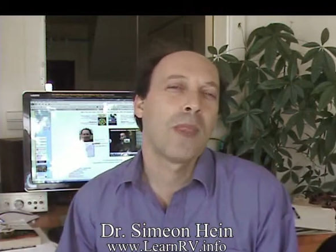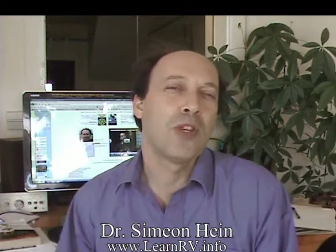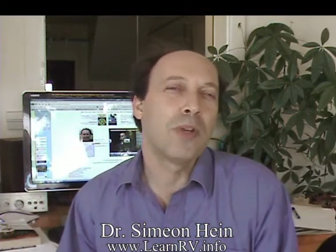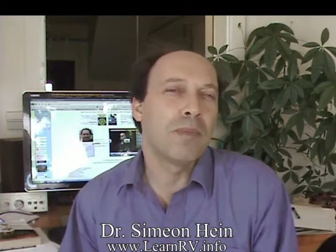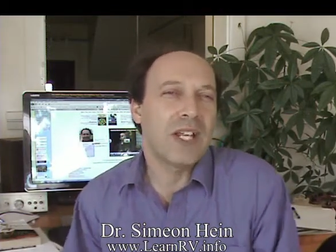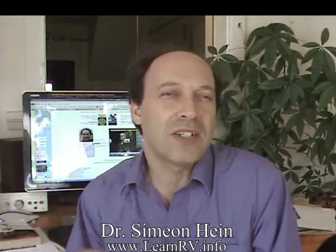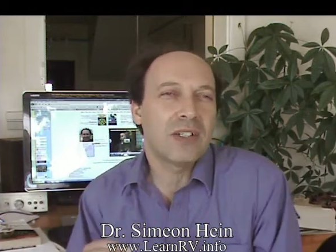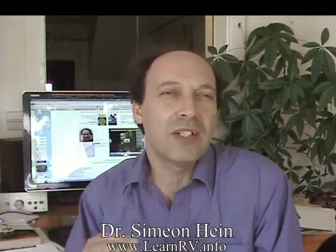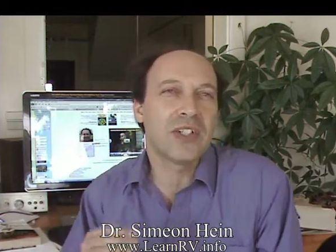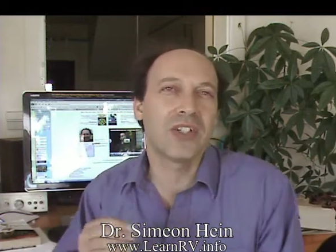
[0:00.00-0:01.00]
you can
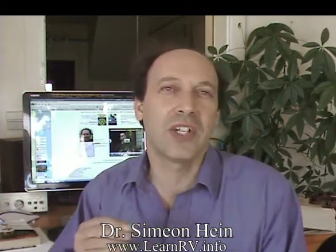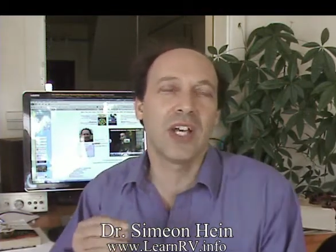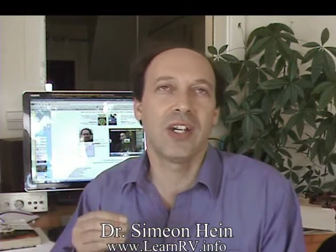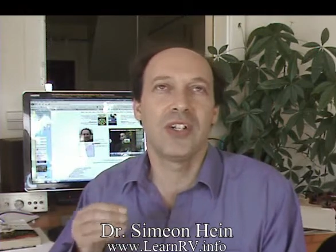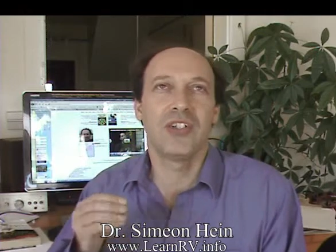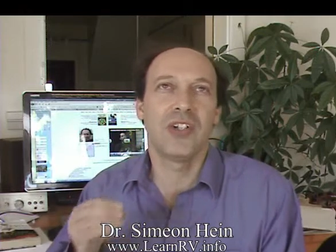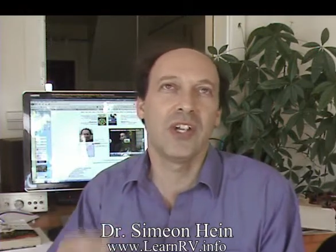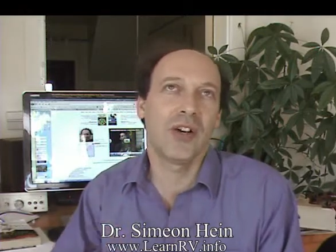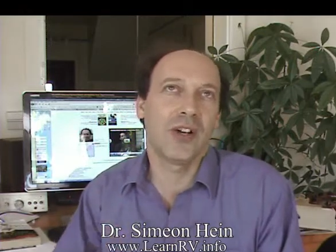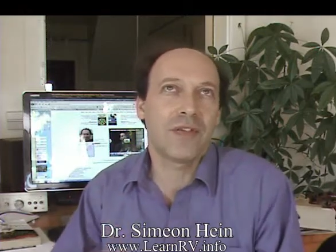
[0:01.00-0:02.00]
basically just get a
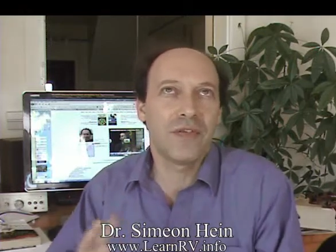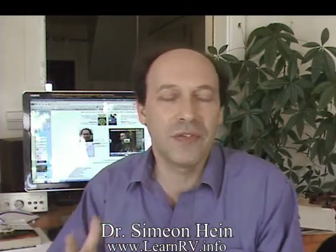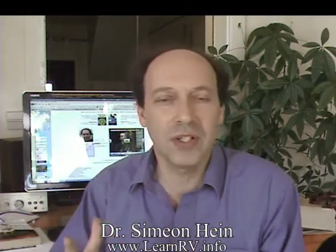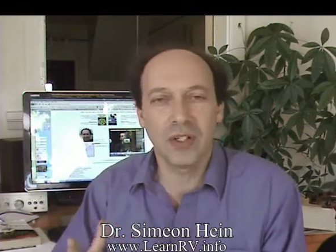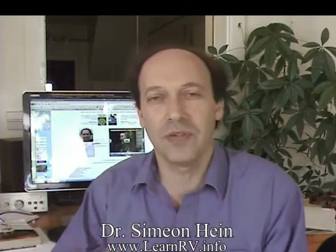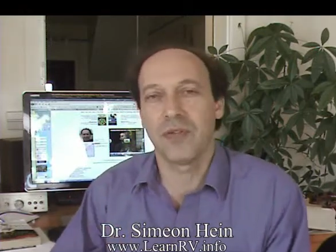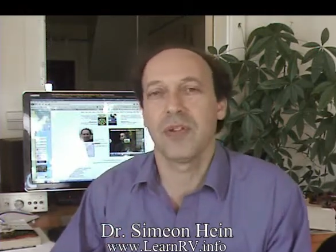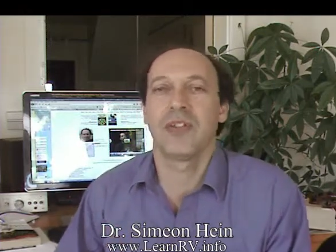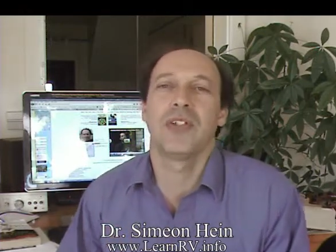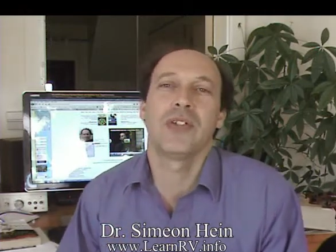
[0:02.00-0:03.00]
generic feel for
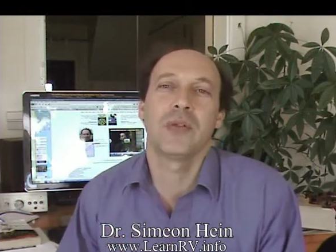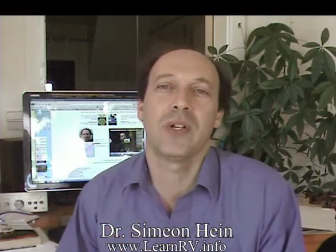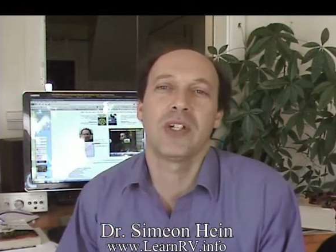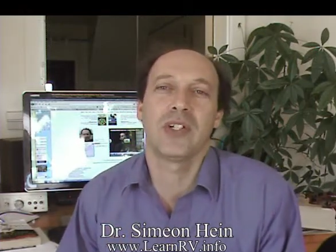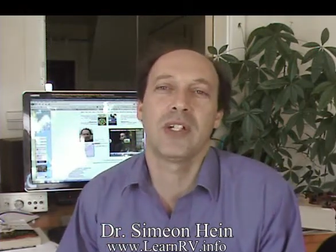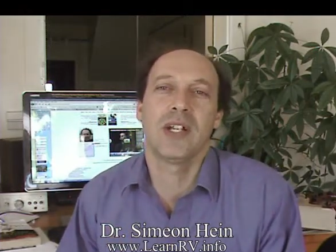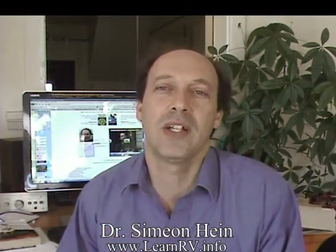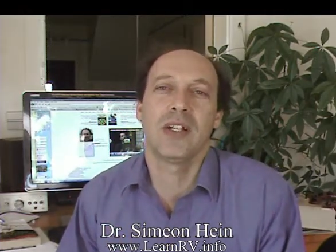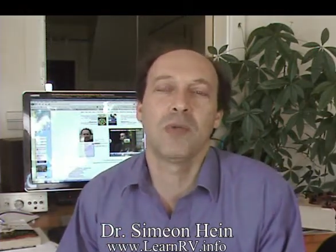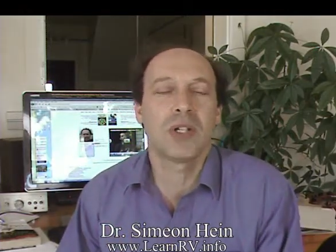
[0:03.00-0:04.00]
the situation.
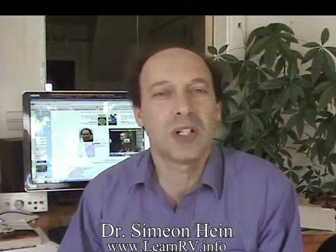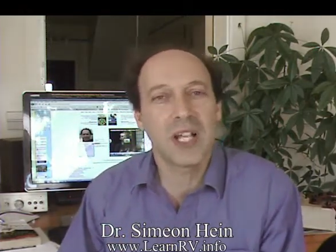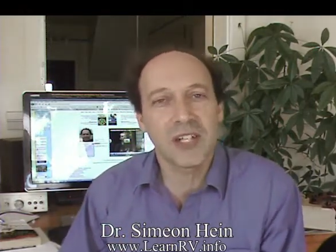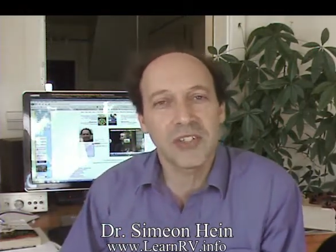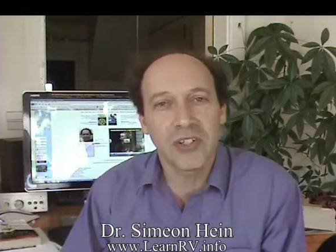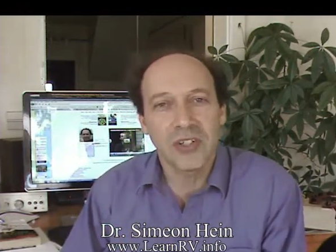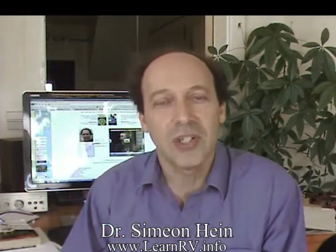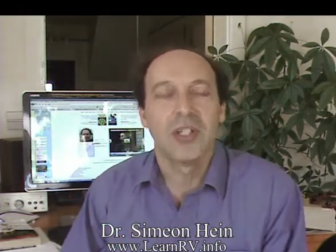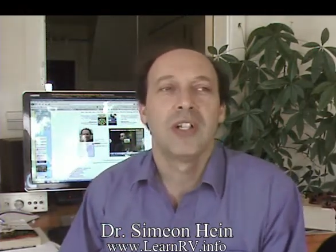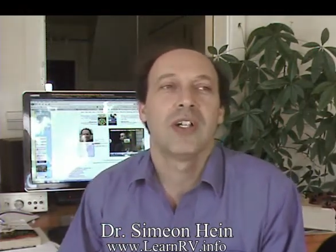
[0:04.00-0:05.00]
And what Claxton
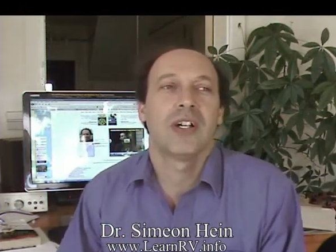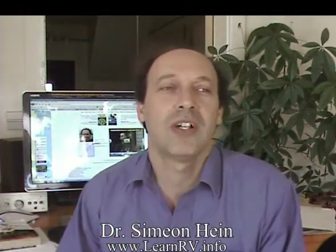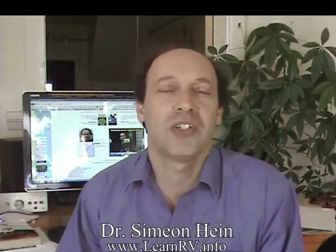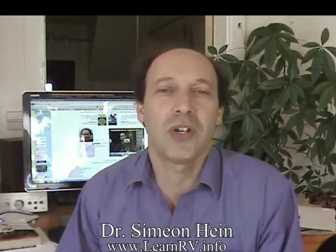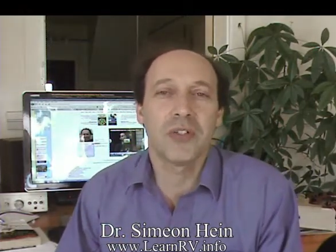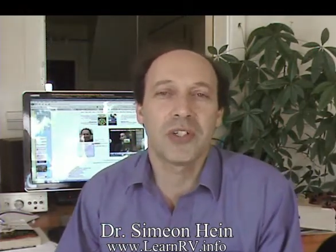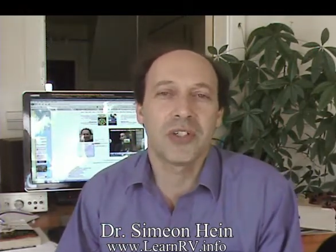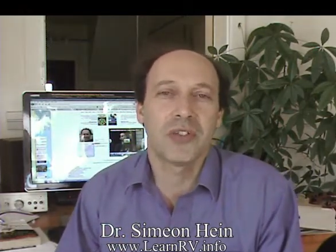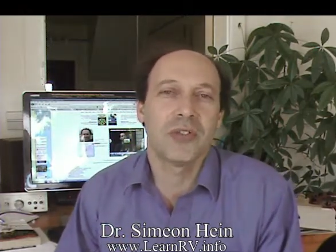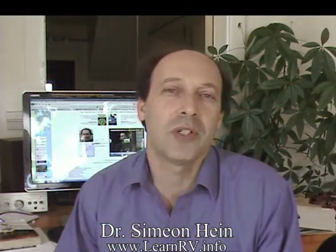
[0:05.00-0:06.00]
uh, shows
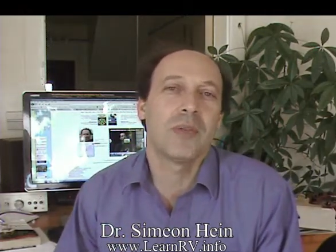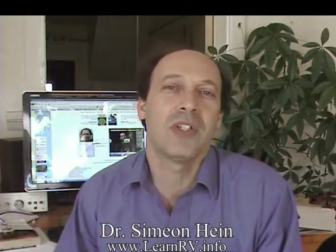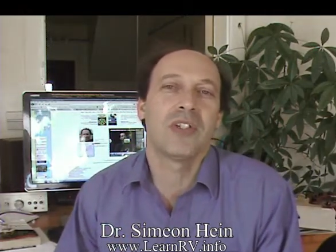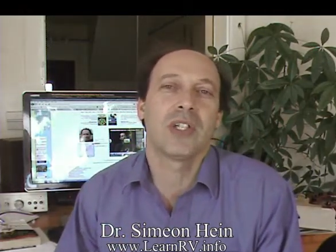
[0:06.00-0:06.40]
us through some of these